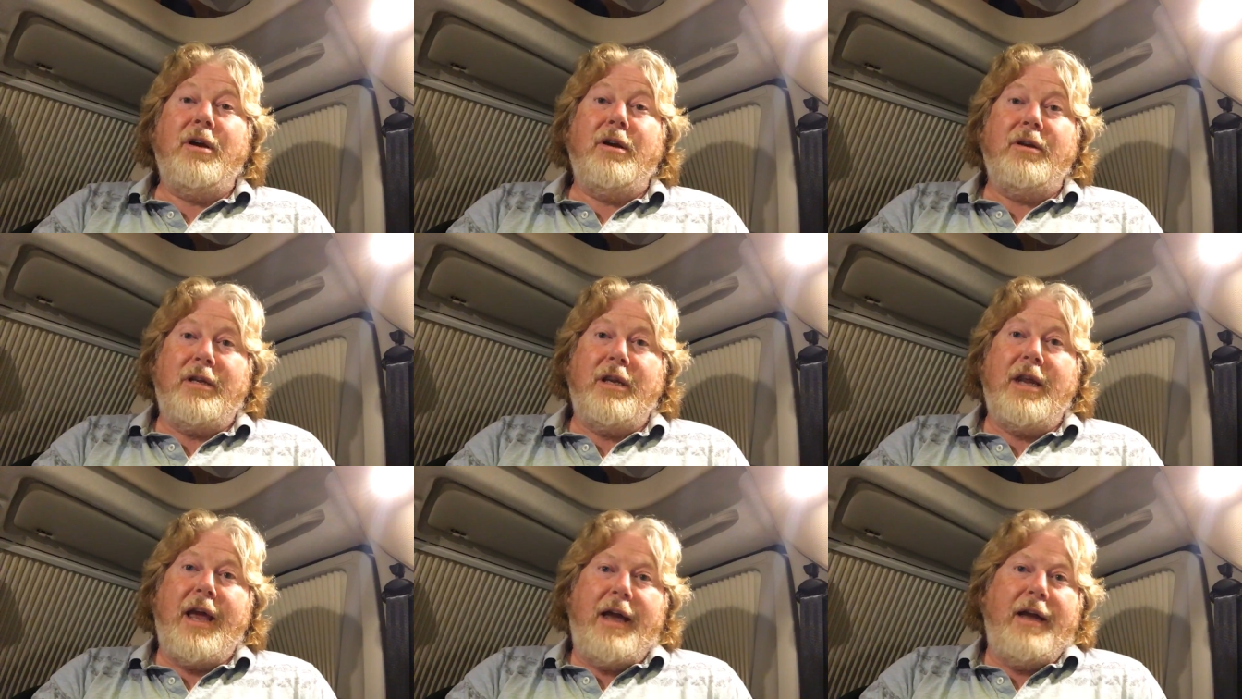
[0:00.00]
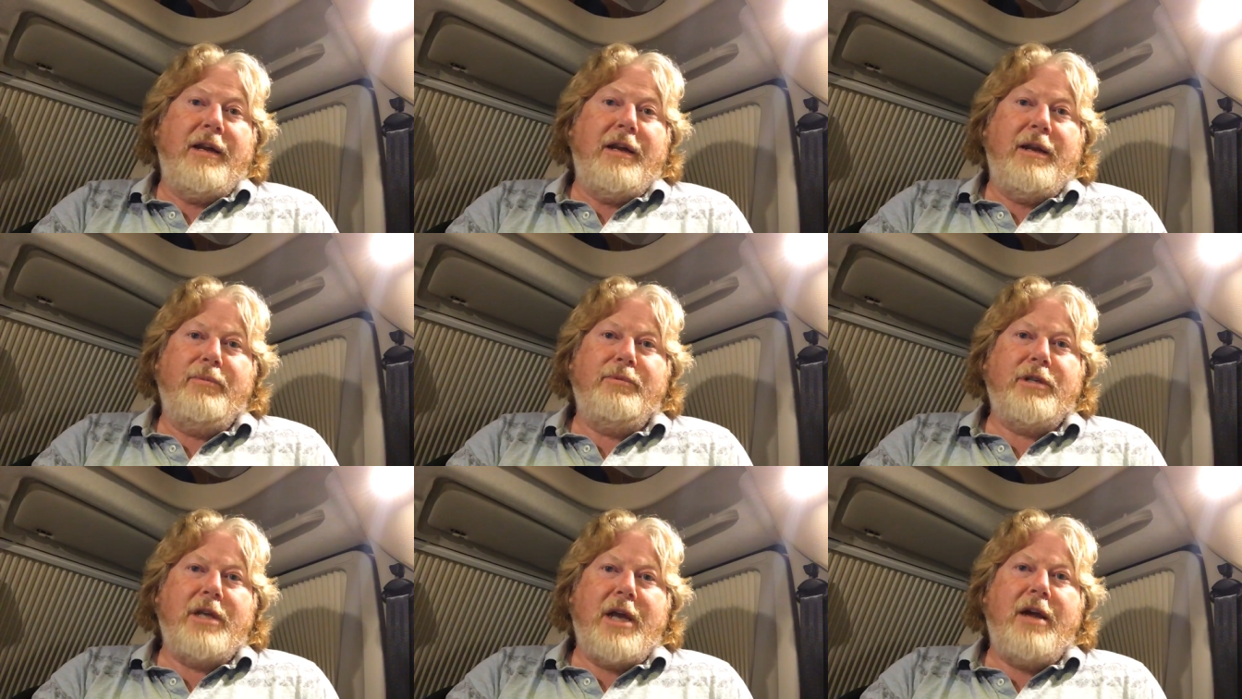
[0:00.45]
yeah, and it
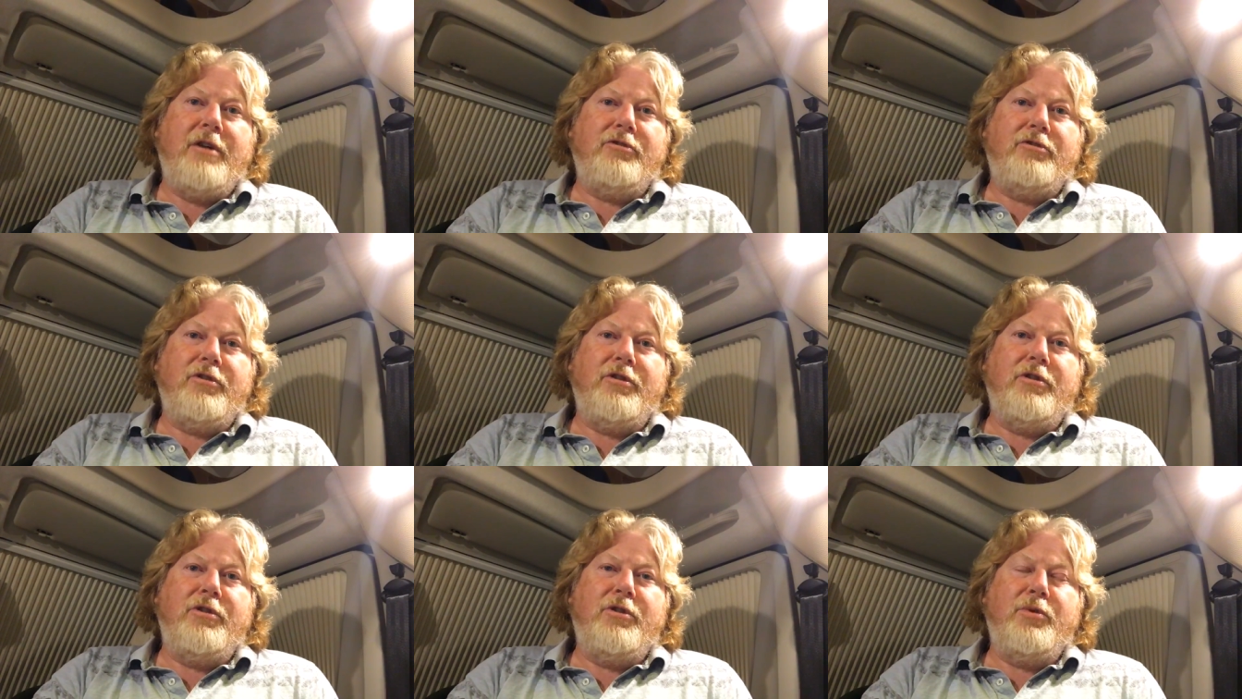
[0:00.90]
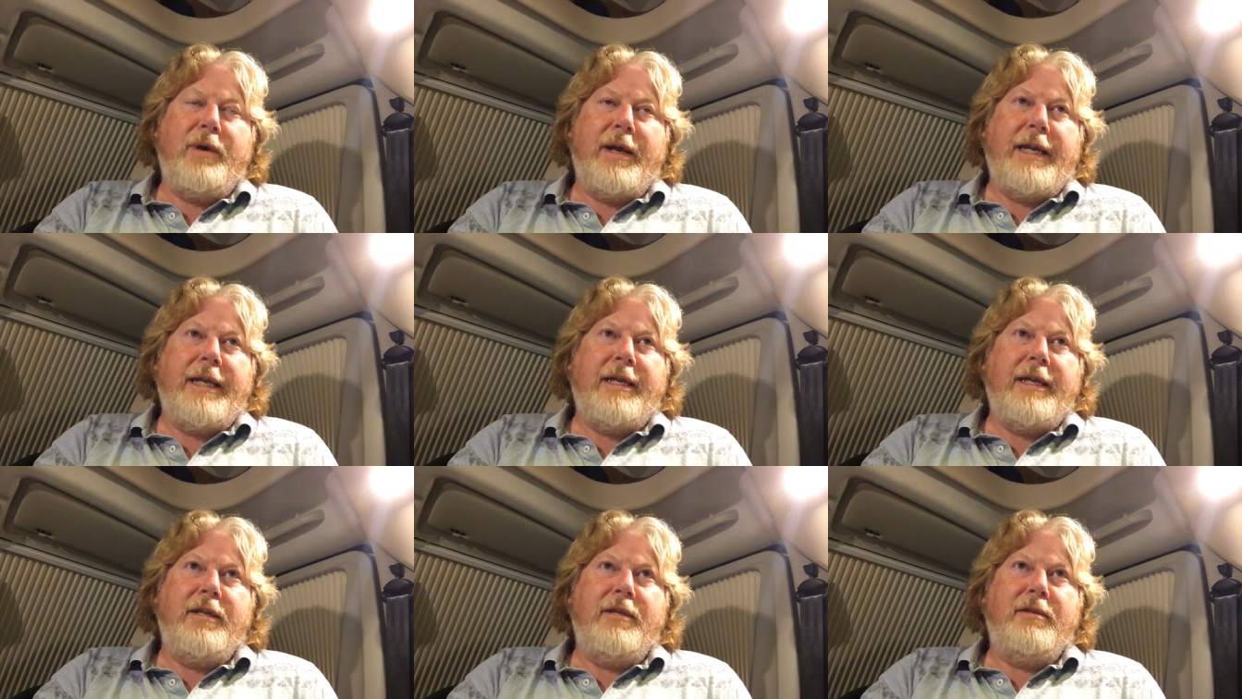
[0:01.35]
was
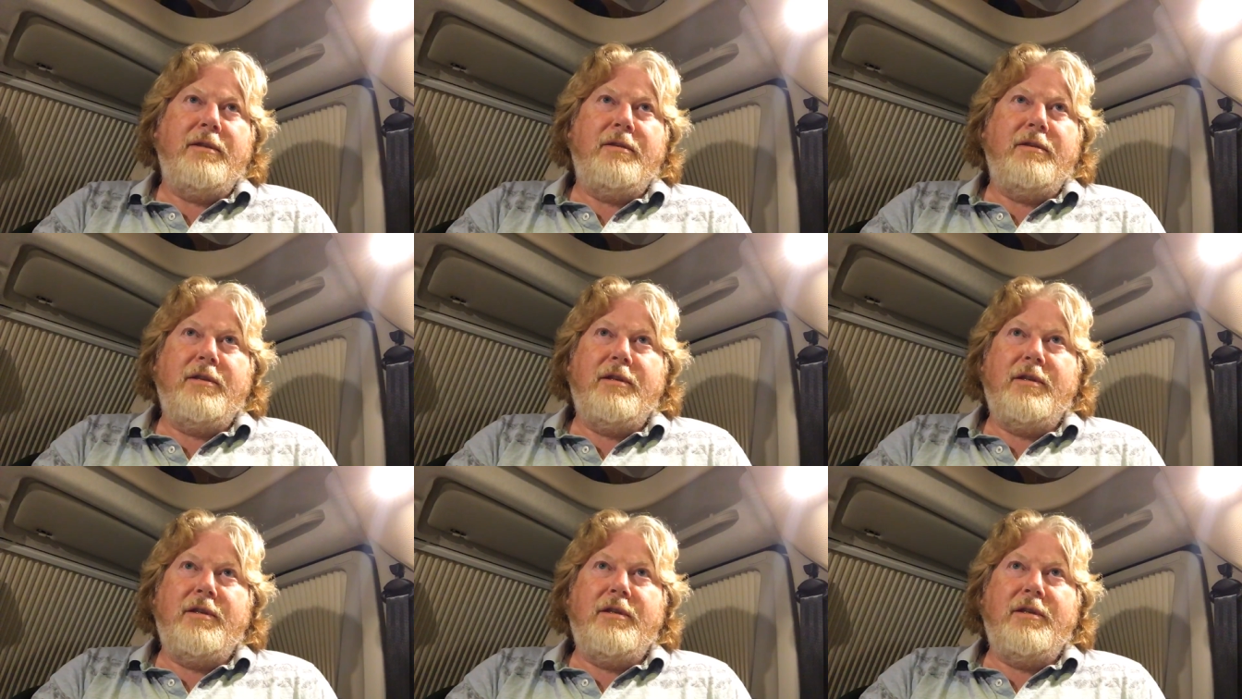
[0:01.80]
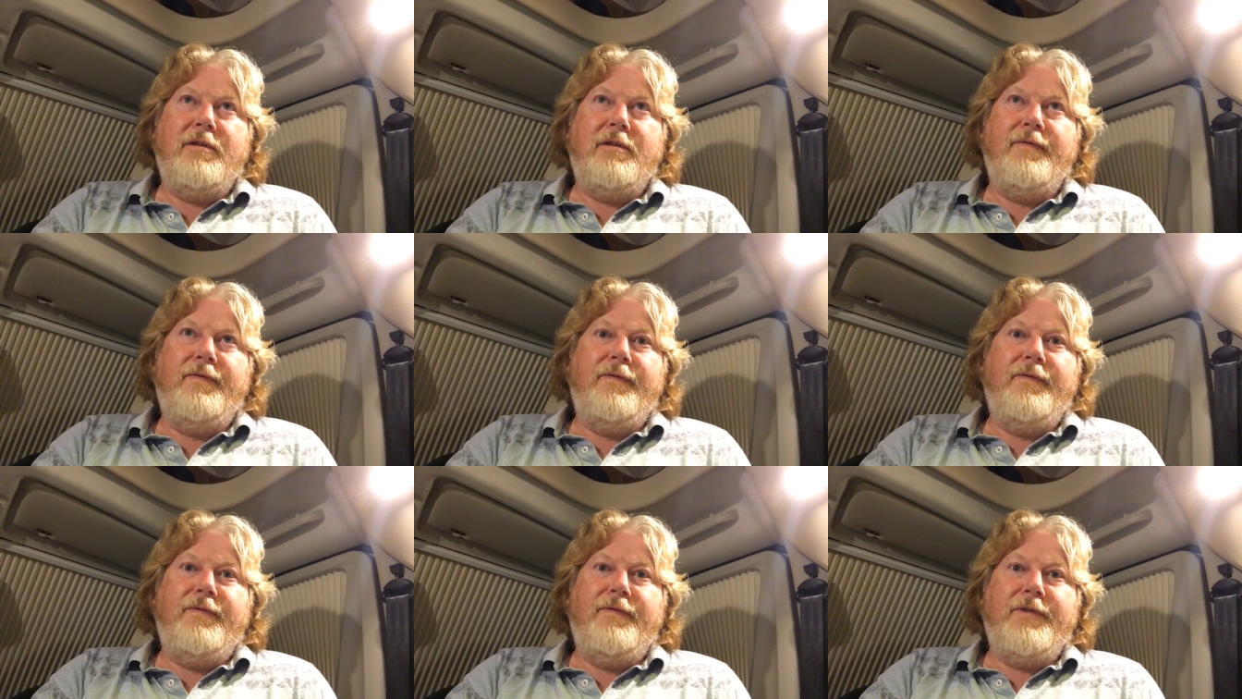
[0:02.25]

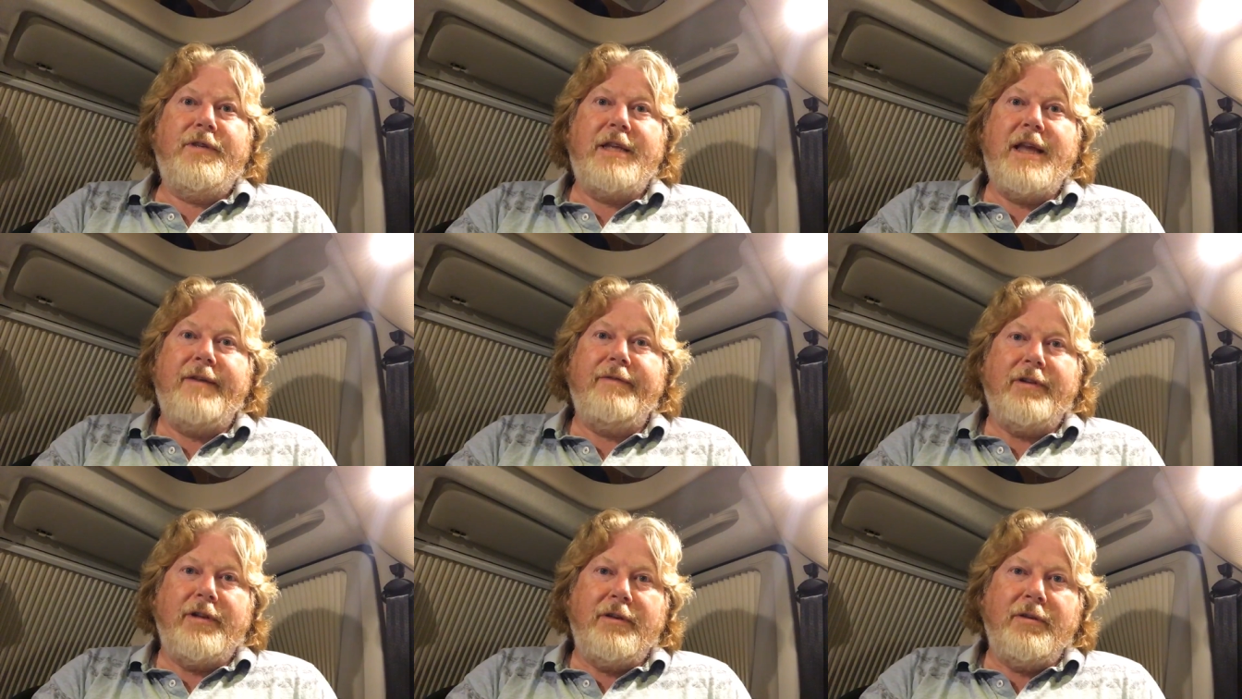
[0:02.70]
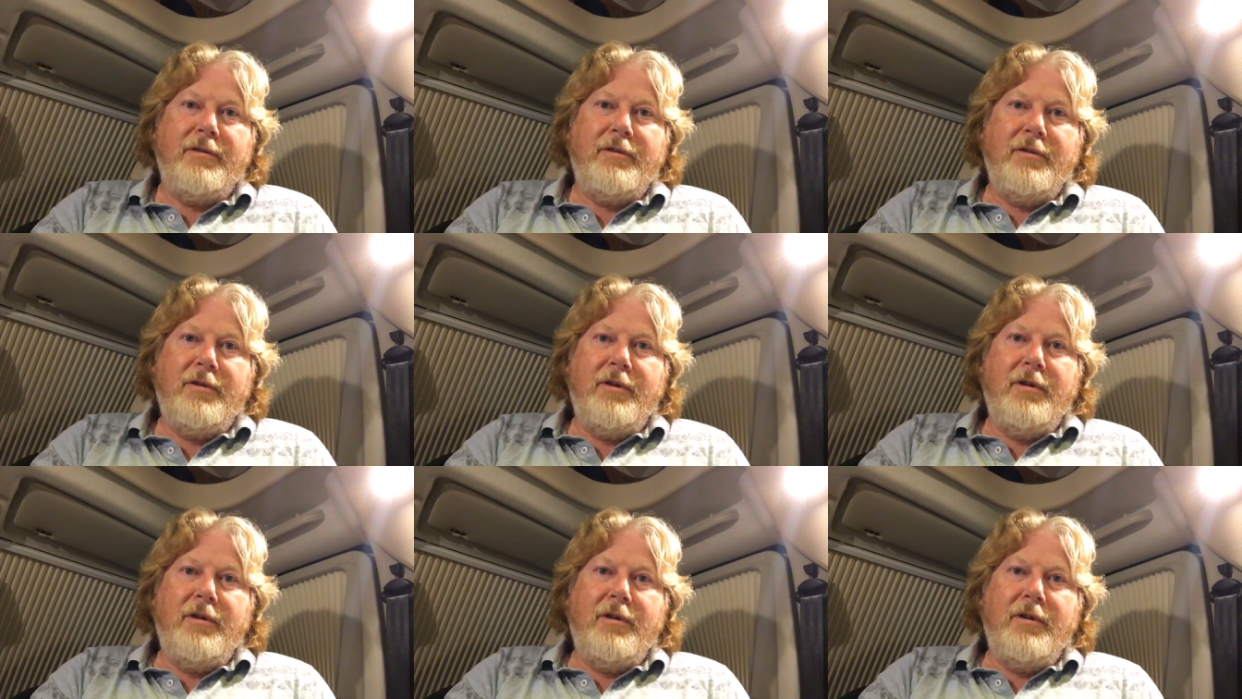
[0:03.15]
127